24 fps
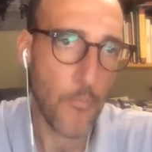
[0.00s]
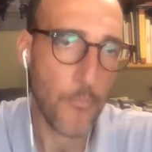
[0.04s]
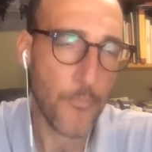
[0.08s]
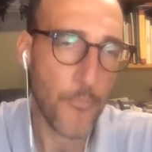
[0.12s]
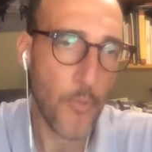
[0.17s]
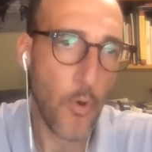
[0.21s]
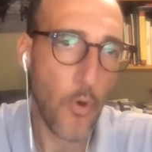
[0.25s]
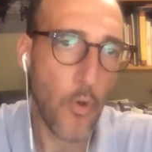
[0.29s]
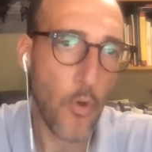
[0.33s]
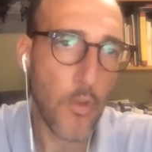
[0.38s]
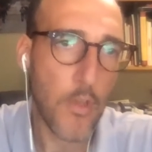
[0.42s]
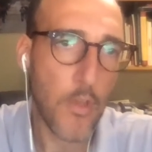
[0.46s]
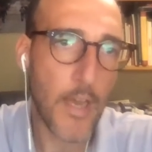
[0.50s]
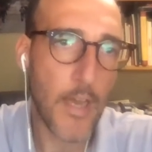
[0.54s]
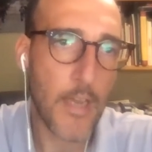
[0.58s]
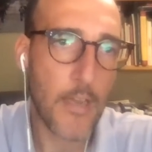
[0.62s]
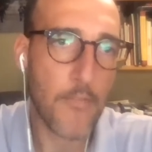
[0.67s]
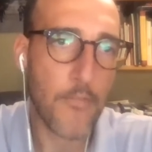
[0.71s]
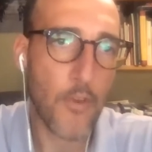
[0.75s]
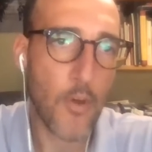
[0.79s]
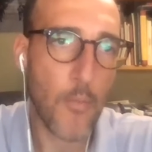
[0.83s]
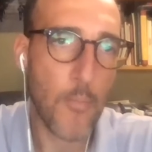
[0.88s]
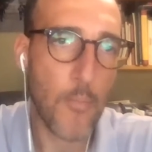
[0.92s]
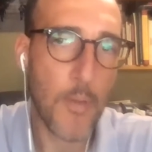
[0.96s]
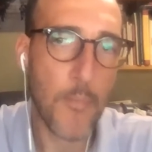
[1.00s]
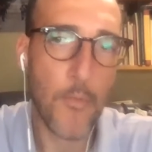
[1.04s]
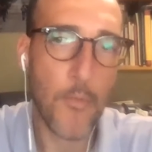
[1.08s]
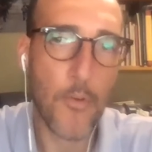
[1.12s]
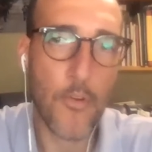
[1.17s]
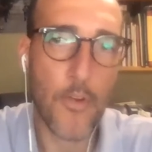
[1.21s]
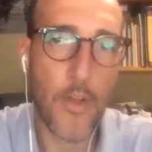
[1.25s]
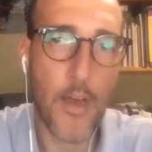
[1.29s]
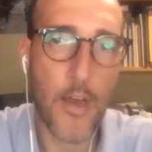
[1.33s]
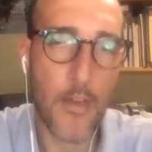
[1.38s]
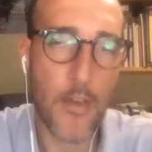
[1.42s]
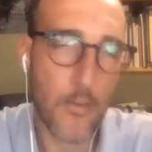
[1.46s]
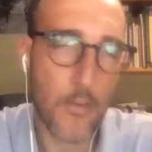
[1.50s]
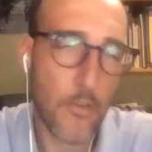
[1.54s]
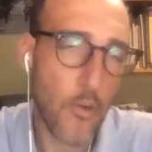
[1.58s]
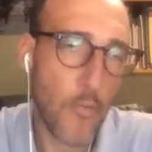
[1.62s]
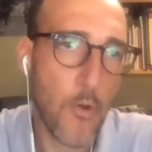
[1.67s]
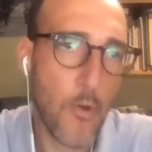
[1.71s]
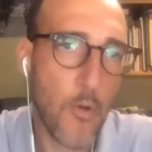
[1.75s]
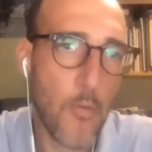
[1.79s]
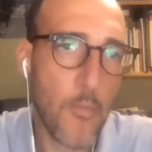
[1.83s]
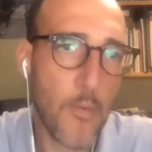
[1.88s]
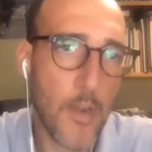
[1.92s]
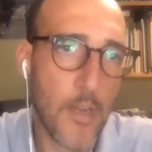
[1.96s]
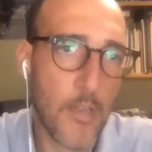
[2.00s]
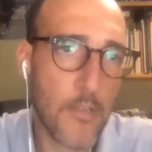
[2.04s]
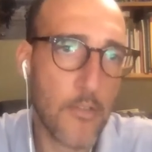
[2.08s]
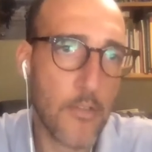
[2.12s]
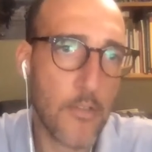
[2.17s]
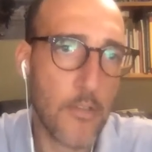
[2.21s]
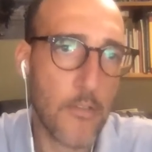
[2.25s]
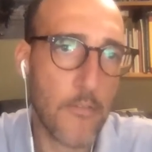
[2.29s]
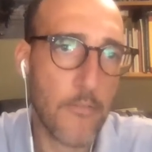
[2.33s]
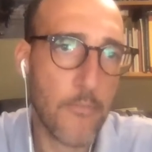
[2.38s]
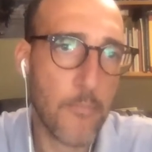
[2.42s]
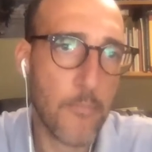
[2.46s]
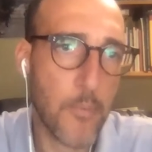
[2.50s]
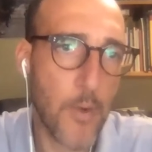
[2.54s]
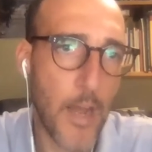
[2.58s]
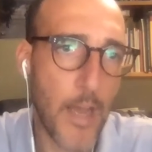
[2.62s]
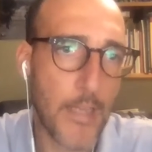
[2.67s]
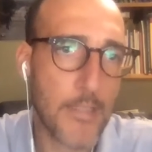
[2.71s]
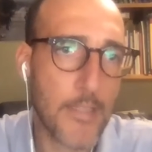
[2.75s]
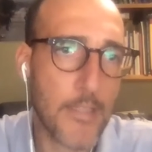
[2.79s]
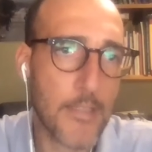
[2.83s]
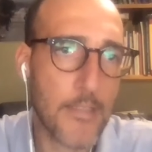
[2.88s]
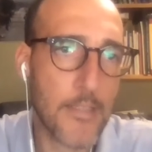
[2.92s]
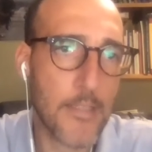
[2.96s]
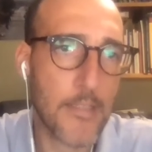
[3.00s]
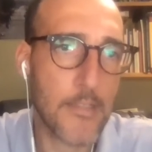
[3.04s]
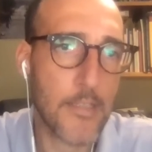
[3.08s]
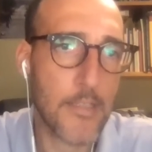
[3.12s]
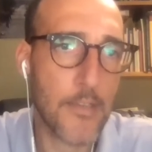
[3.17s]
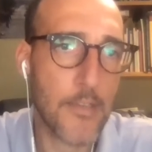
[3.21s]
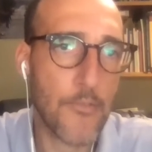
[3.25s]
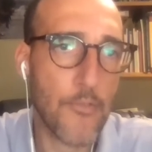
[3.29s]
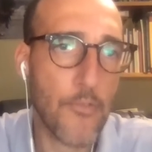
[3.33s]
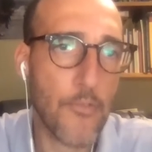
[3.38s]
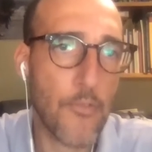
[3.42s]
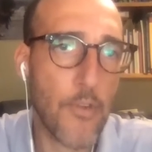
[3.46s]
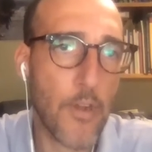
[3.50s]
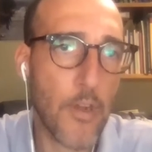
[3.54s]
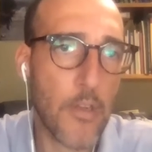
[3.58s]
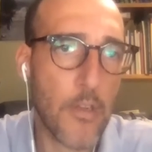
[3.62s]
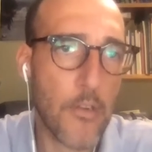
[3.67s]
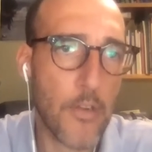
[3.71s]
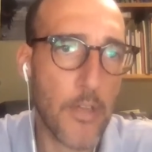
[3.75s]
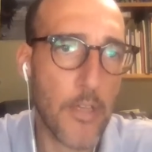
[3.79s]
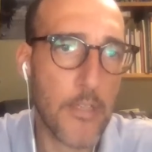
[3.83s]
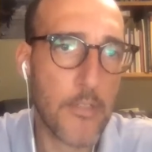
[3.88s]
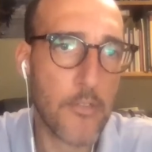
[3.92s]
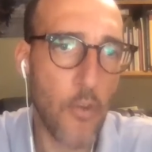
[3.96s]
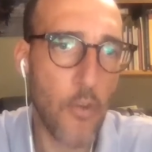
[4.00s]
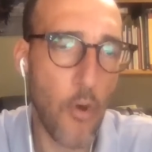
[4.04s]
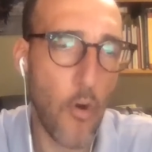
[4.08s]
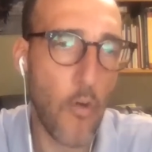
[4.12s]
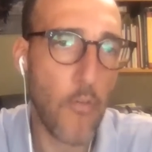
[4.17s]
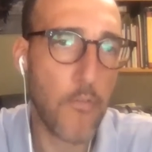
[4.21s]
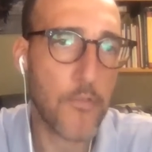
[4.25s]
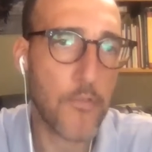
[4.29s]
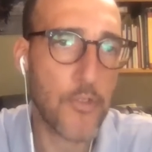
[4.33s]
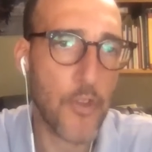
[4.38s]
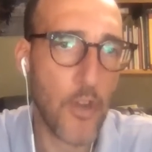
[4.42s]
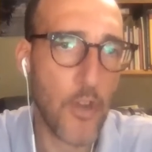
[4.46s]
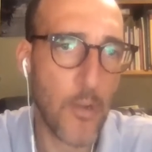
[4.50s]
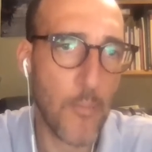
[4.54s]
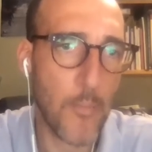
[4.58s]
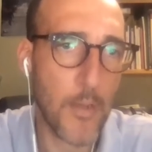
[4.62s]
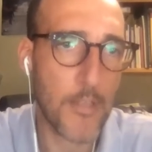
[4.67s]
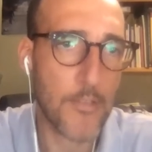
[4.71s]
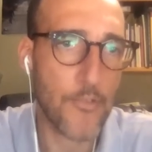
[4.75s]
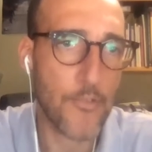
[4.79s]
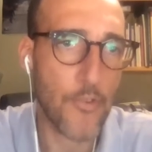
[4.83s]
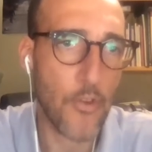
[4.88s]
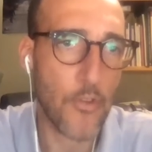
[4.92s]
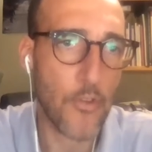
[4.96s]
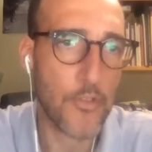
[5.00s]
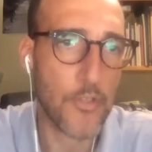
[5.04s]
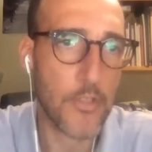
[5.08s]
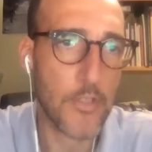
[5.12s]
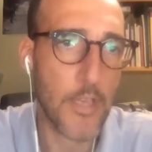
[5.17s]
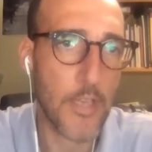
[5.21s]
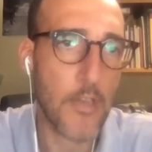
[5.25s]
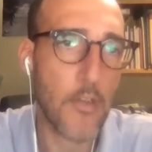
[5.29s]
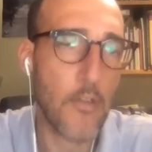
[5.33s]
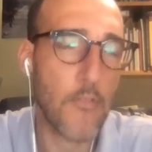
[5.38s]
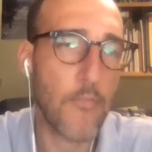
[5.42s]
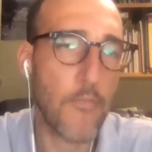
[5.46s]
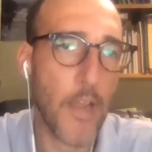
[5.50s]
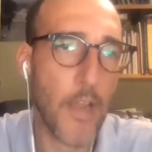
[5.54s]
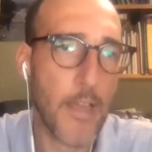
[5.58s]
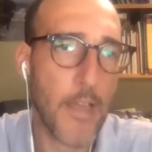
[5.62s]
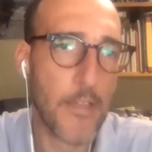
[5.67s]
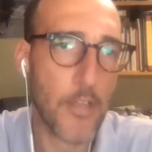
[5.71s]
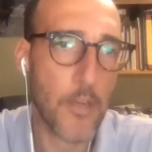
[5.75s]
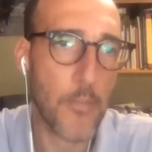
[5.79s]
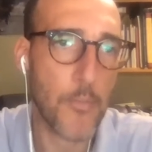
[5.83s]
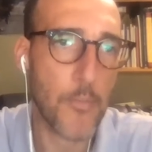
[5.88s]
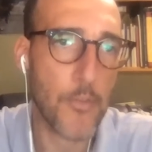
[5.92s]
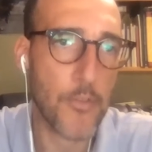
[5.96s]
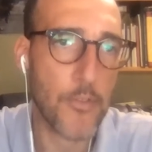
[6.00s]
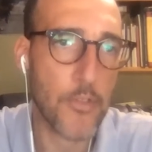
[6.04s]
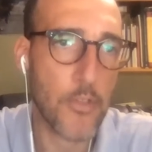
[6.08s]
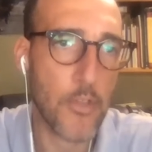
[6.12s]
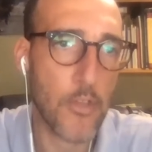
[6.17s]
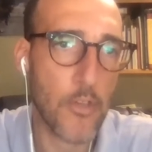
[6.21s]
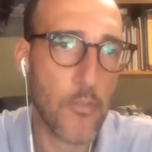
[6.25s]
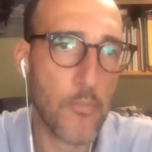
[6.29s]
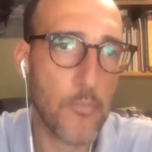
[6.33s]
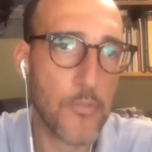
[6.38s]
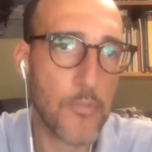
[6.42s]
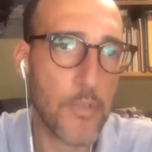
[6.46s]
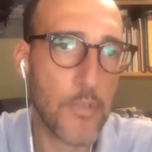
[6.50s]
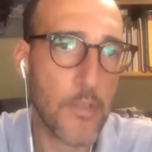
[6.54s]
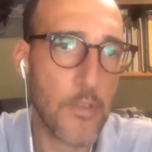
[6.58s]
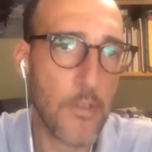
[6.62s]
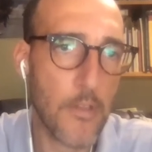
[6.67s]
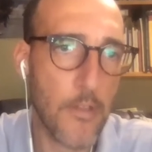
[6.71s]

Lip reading: all kind of commemorative practices in rural Greece of German atrocity and of later museums.